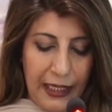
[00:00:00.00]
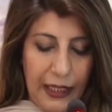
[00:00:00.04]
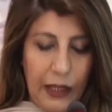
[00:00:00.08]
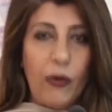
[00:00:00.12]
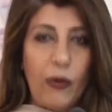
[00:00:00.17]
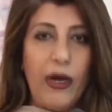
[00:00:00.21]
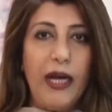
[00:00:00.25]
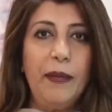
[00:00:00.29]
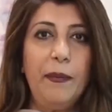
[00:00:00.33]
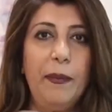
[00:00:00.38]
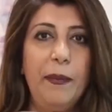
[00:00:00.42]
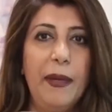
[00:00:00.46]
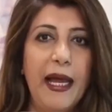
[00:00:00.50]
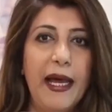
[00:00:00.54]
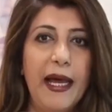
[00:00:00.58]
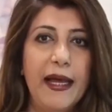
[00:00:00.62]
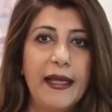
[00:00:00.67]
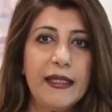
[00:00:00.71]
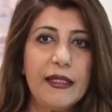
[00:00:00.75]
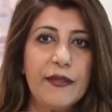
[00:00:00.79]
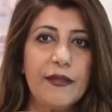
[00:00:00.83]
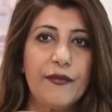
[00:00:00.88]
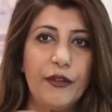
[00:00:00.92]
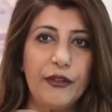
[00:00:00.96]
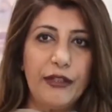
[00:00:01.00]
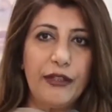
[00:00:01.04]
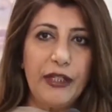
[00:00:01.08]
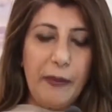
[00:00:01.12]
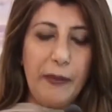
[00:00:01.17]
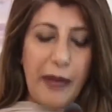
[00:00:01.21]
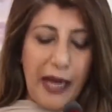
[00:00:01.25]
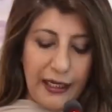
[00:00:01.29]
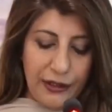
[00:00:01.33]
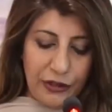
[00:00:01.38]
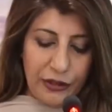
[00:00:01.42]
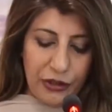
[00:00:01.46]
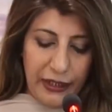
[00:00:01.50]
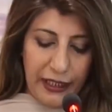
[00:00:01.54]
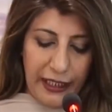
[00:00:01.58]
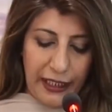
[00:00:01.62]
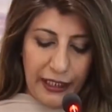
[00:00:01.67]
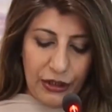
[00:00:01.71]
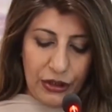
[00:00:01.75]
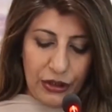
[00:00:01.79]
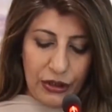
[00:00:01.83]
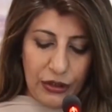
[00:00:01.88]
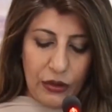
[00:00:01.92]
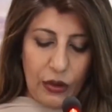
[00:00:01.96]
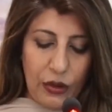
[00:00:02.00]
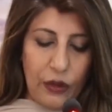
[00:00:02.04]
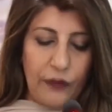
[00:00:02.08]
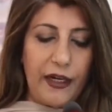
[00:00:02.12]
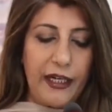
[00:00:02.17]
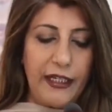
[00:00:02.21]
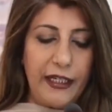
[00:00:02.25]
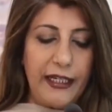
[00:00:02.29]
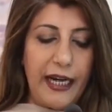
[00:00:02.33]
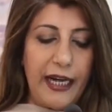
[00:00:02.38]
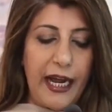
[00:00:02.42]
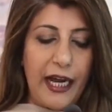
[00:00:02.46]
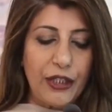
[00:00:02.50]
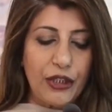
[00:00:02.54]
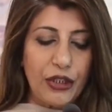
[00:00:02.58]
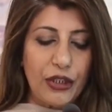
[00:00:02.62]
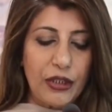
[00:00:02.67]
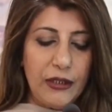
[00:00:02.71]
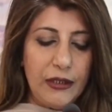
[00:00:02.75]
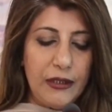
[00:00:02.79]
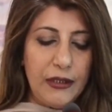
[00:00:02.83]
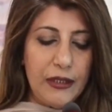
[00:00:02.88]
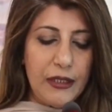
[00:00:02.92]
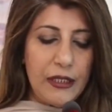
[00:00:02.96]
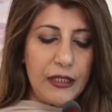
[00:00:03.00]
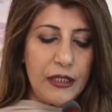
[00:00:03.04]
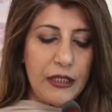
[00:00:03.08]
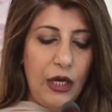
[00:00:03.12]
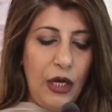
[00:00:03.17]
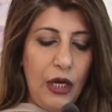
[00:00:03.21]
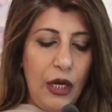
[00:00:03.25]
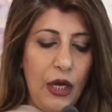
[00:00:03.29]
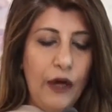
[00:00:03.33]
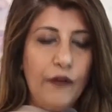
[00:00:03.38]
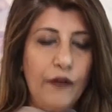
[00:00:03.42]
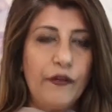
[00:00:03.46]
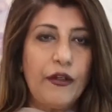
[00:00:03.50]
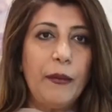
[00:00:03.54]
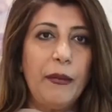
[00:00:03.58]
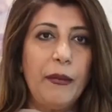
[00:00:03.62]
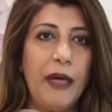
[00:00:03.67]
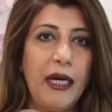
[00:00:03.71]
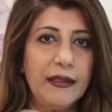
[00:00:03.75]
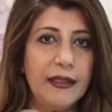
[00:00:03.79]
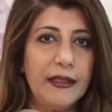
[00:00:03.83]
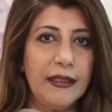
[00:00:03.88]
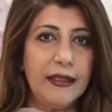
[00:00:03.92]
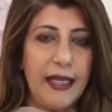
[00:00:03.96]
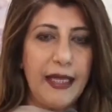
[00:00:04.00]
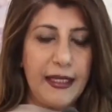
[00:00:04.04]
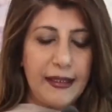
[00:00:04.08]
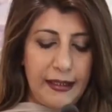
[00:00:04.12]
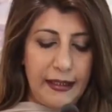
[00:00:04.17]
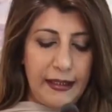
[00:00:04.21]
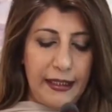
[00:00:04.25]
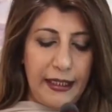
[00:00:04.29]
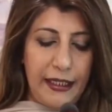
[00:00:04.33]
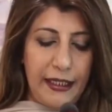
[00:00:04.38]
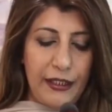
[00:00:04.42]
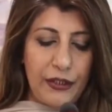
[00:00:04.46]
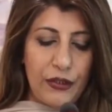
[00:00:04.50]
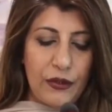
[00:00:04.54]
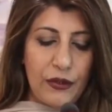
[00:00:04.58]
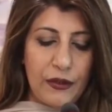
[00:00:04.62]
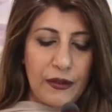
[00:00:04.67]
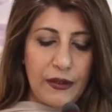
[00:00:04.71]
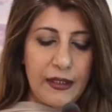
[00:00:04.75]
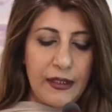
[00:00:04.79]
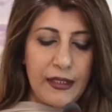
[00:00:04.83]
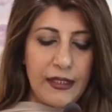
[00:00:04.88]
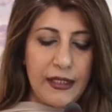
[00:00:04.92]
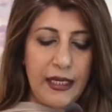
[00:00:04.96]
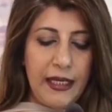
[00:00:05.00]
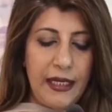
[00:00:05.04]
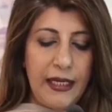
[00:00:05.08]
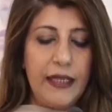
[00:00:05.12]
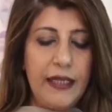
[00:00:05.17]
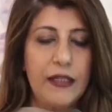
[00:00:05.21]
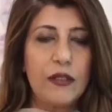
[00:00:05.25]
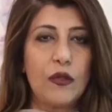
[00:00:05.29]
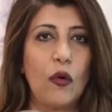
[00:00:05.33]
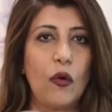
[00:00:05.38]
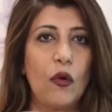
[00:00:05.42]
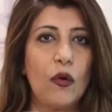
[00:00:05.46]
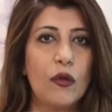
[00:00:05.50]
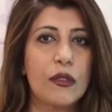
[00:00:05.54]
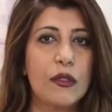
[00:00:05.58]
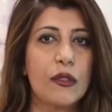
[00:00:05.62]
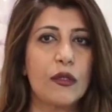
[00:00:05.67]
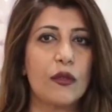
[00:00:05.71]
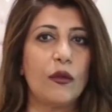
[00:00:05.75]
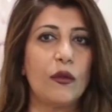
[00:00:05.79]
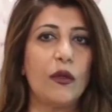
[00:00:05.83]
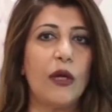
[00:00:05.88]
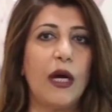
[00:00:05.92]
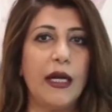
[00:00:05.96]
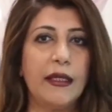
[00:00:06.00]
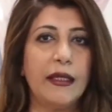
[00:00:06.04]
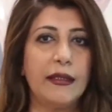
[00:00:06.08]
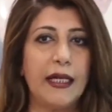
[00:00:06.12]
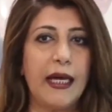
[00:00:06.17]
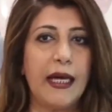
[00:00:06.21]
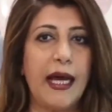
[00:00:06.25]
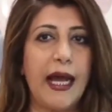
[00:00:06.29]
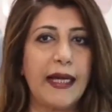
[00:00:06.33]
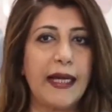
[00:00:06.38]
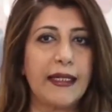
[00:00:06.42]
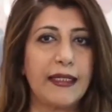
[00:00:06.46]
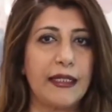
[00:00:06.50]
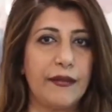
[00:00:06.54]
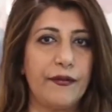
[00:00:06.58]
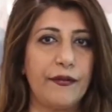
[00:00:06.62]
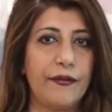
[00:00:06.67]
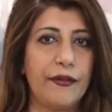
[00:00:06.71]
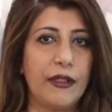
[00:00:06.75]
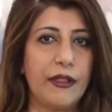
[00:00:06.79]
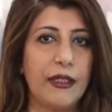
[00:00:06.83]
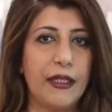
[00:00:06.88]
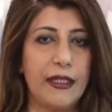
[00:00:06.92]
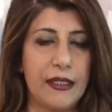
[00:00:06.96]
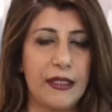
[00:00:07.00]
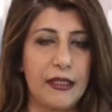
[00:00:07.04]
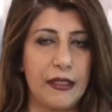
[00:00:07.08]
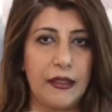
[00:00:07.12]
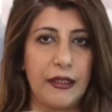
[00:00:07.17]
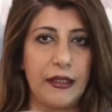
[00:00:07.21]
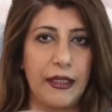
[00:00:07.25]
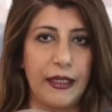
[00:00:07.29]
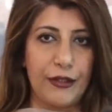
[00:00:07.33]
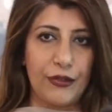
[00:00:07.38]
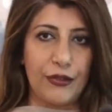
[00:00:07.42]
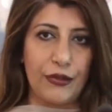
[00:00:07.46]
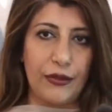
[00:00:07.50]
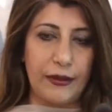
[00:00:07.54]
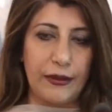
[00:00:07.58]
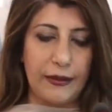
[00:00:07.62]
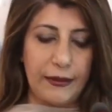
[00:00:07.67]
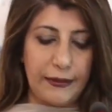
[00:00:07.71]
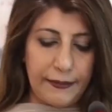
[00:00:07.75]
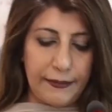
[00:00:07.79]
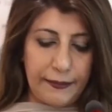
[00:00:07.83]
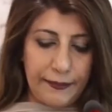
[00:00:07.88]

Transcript: while plans for repatriation of our nationals from other destinations is also under active consideration.